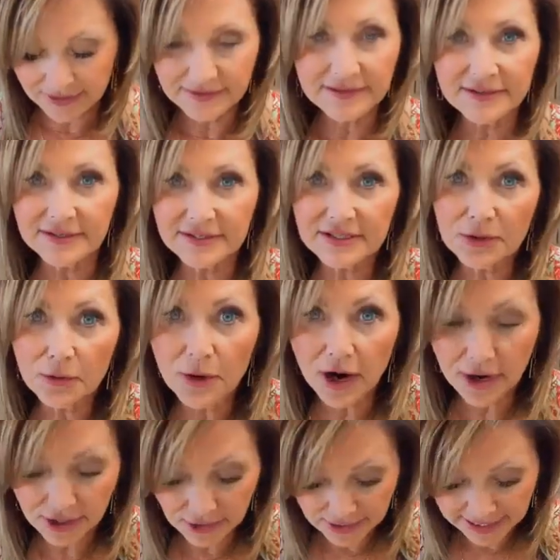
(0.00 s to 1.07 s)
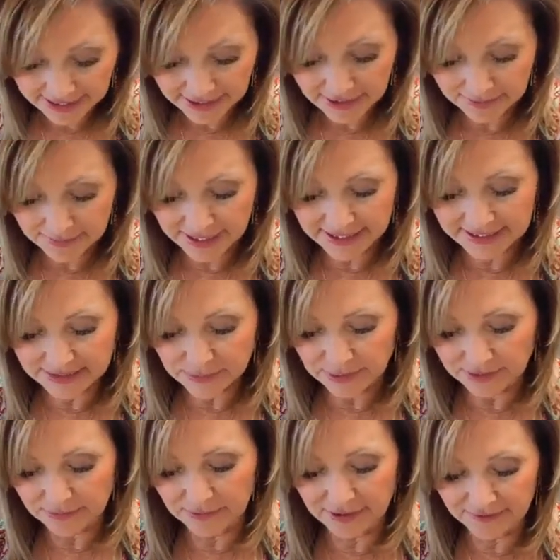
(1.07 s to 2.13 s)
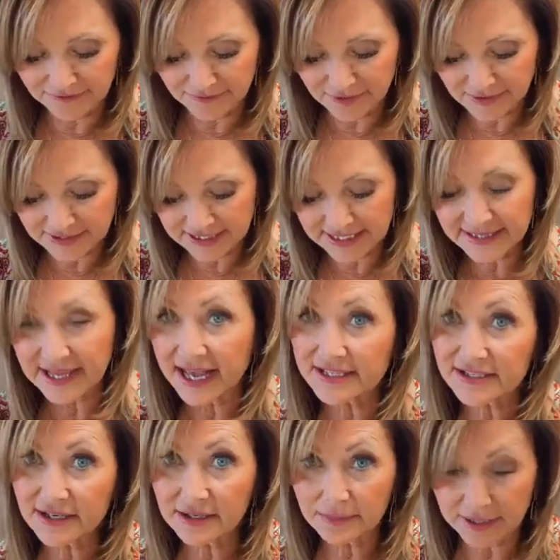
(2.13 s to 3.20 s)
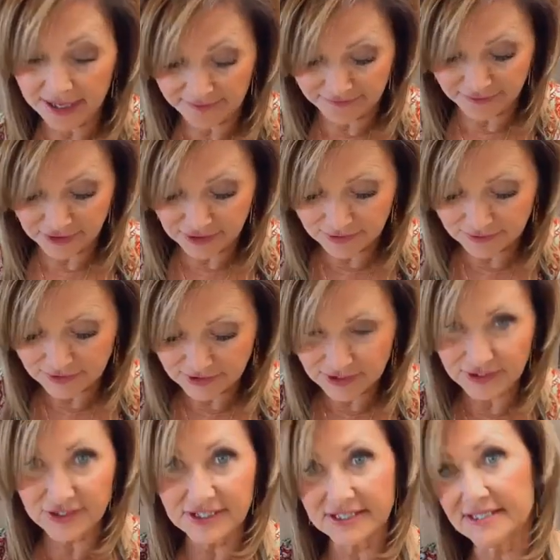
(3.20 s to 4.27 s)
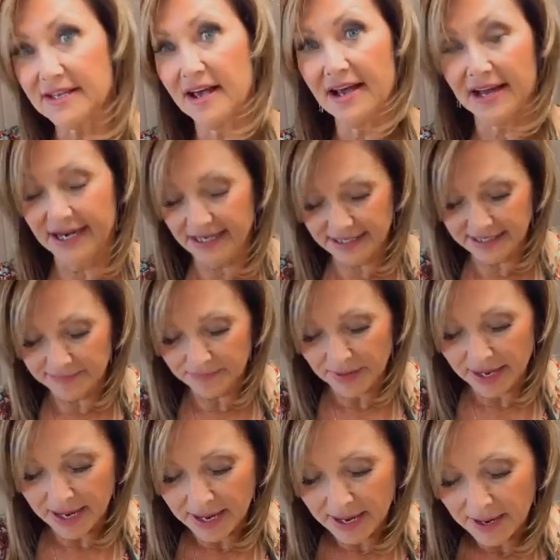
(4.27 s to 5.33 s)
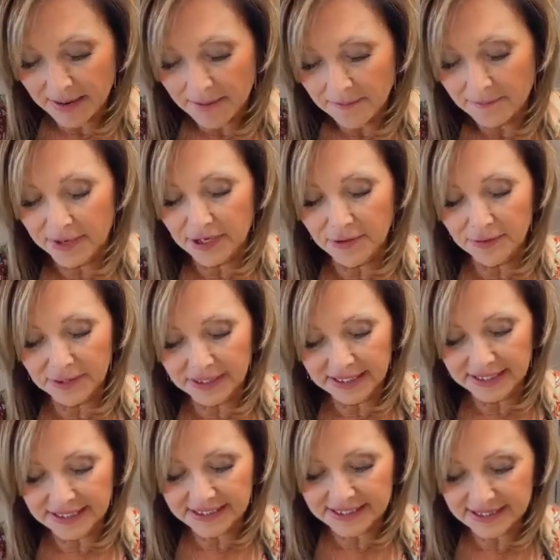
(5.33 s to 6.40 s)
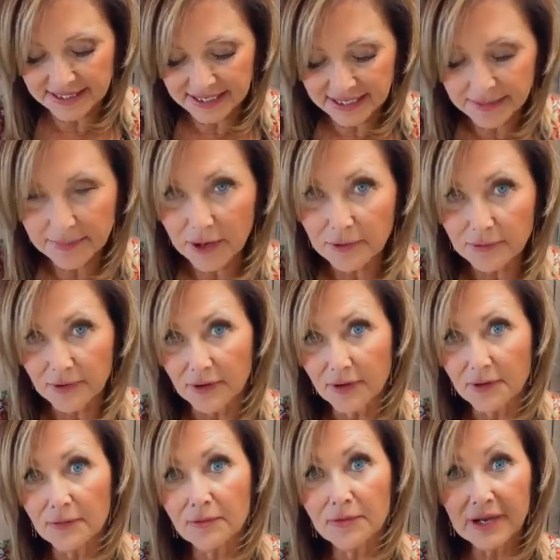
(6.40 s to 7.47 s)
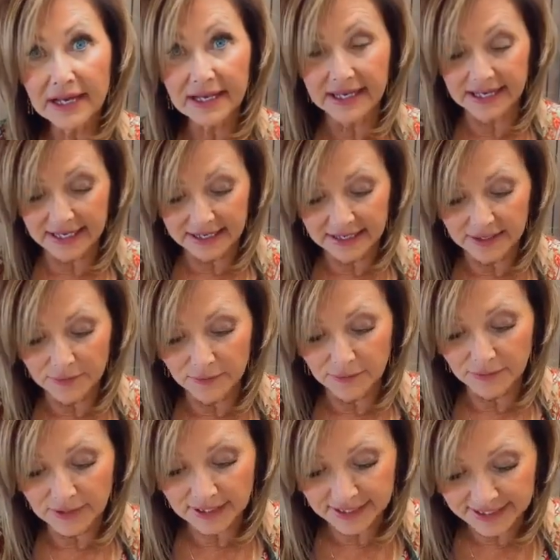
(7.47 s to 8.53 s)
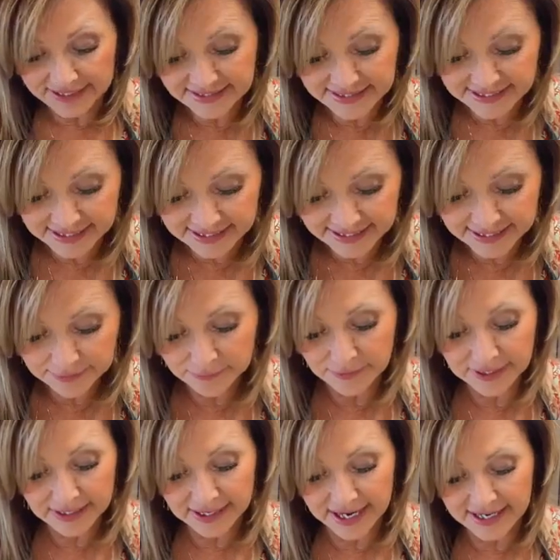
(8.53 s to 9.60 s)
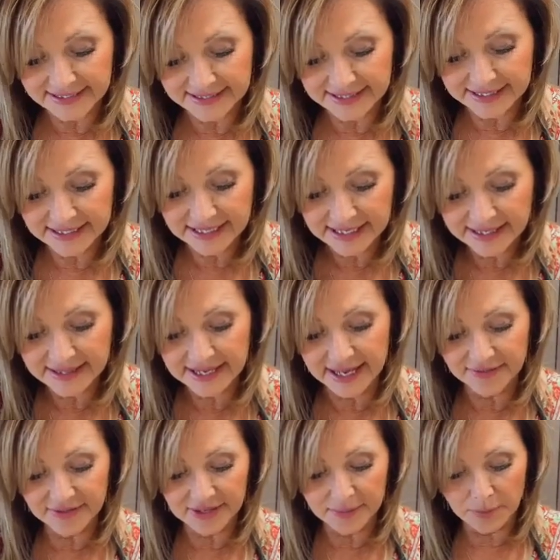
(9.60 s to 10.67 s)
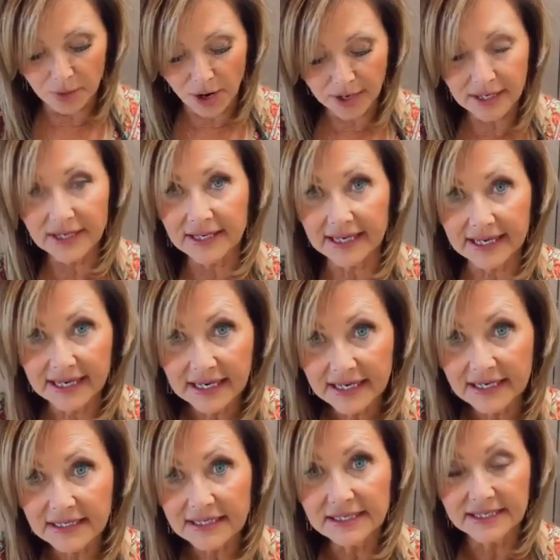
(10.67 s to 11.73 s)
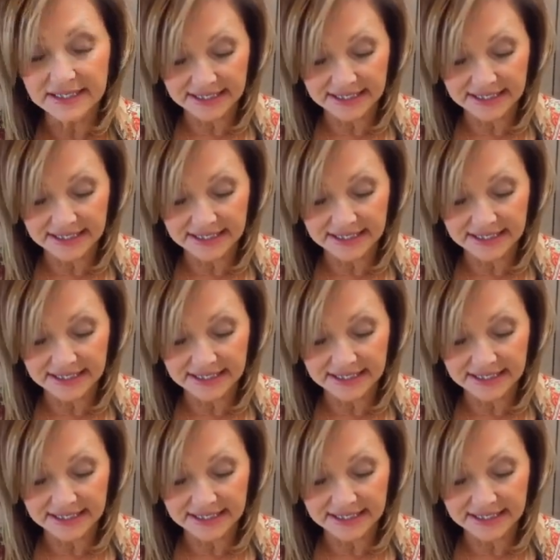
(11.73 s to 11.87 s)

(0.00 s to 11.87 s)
Well, so are you getting your money's worth? Well, that's going to be up for you to decide, but you really need to think about really realistically realizing that the broccoli,